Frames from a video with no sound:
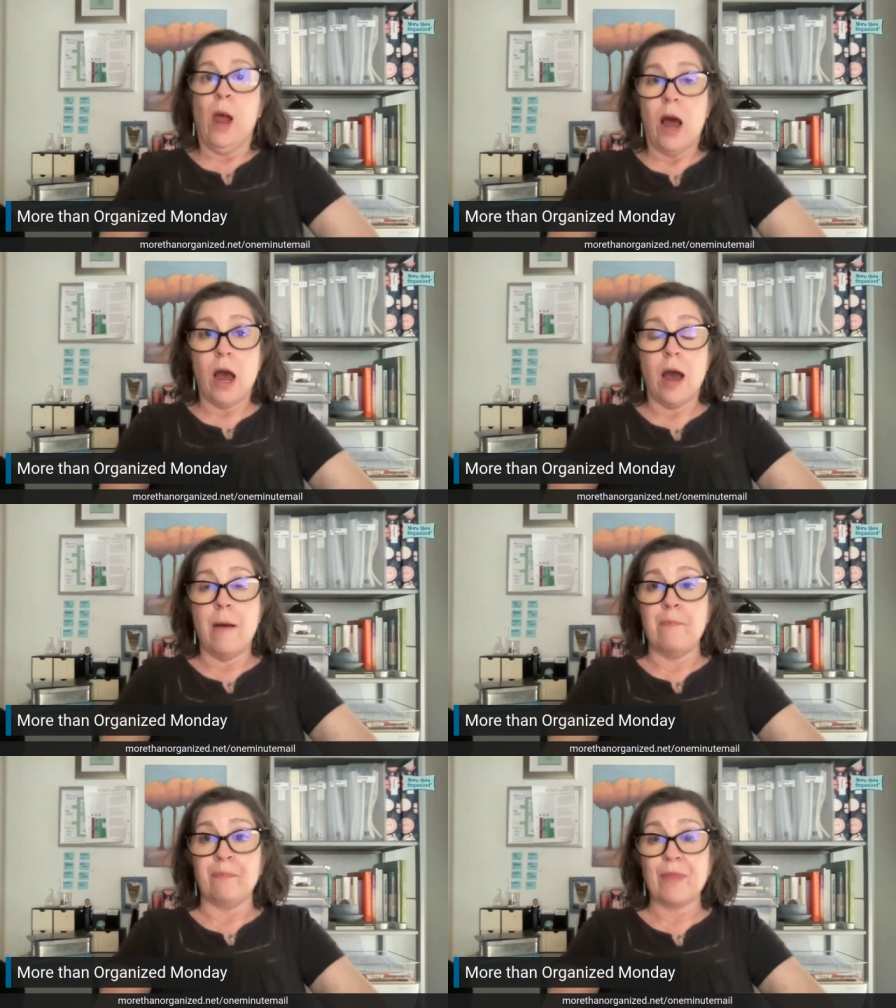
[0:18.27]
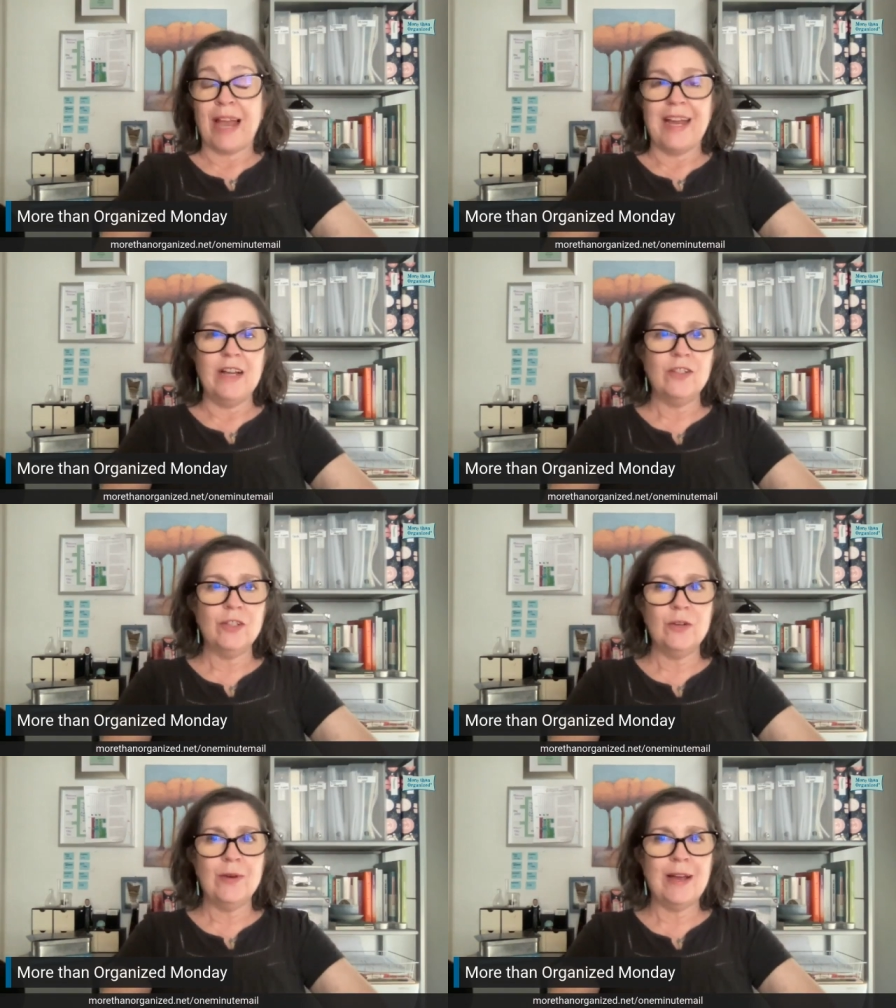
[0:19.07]
um, I
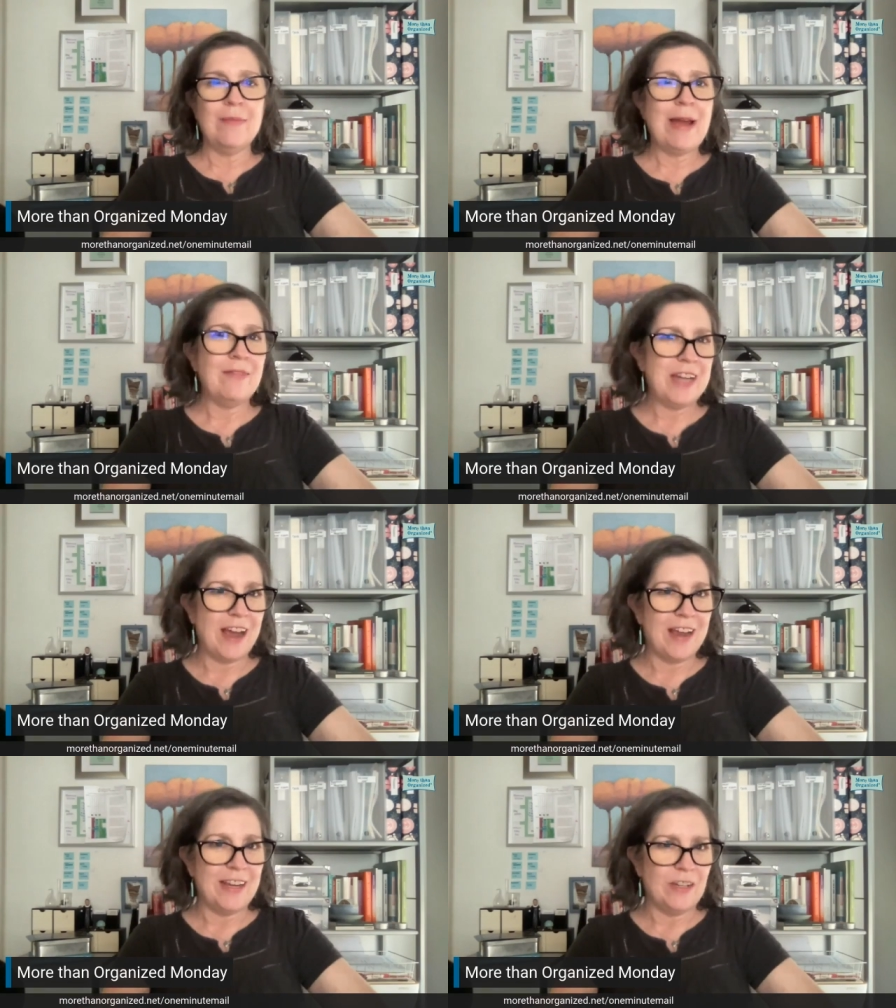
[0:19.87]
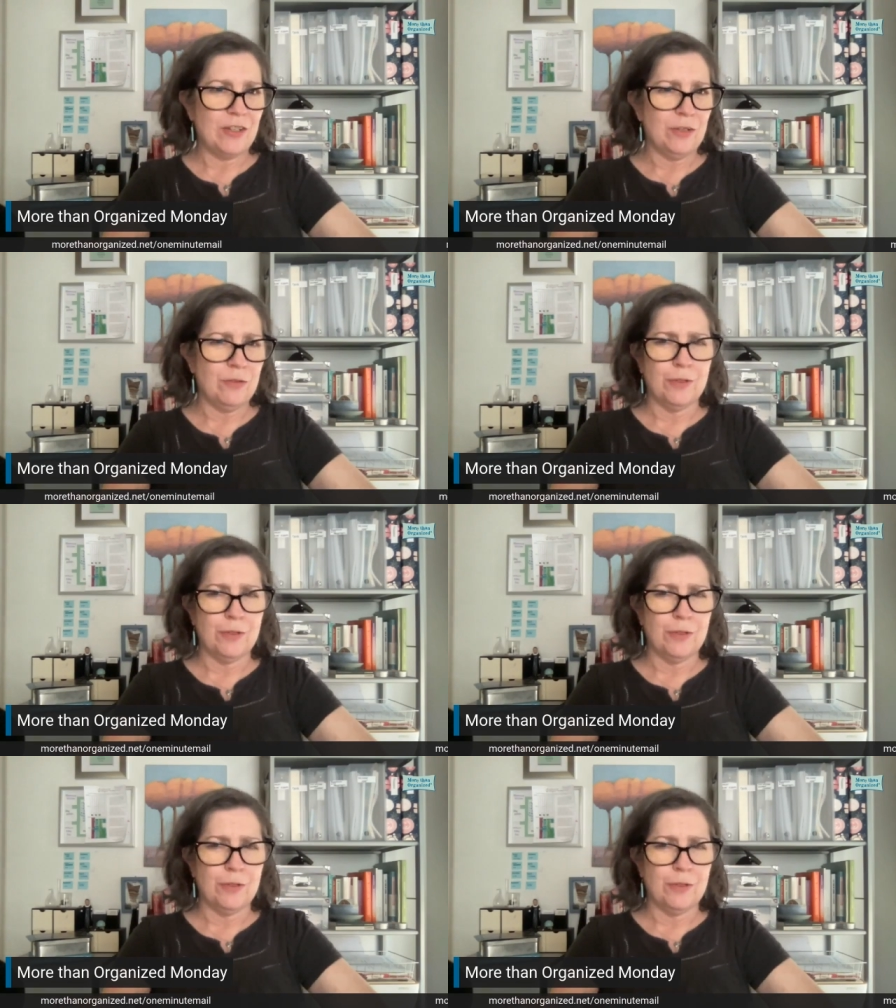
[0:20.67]
also am having eye issues,